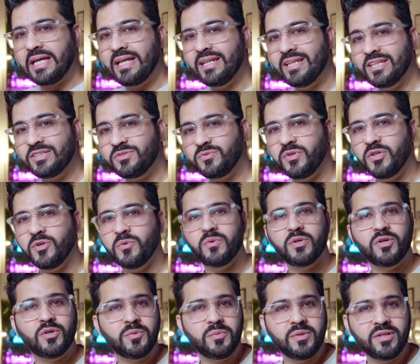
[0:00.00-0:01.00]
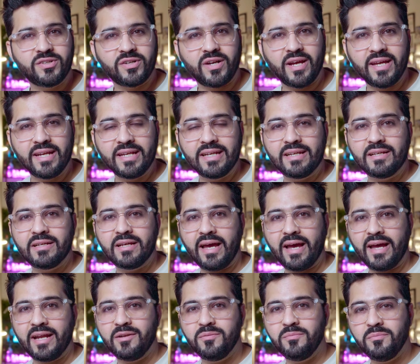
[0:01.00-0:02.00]
In this video we're going to be trying
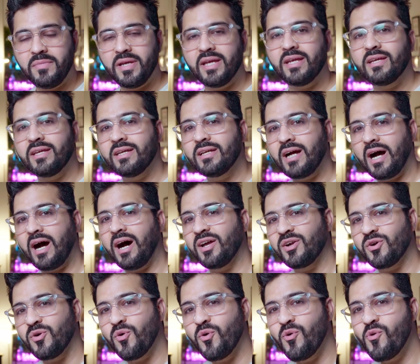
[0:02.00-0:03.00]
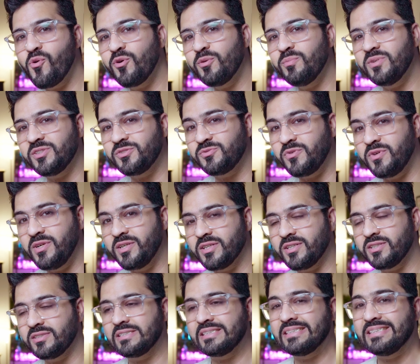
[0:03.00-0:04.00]
and making our own mist
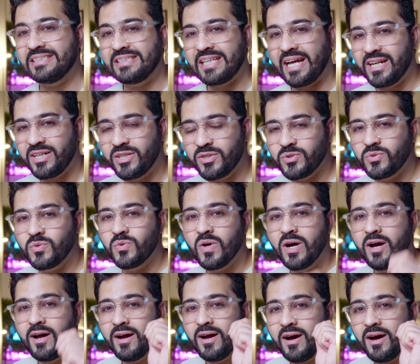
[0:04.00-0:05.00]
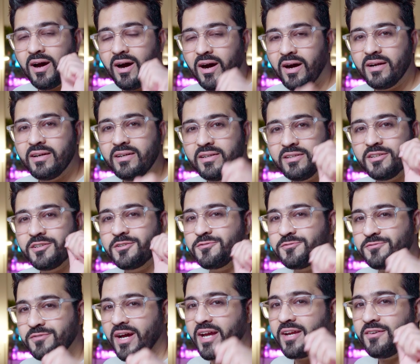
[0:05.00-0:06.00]
filters, that too under
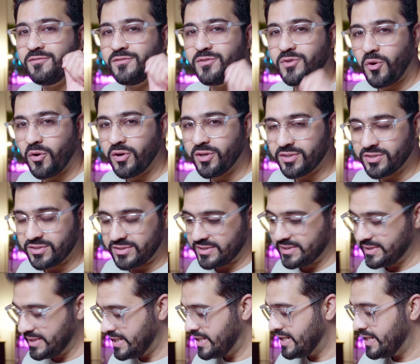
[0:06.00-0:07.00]
$5.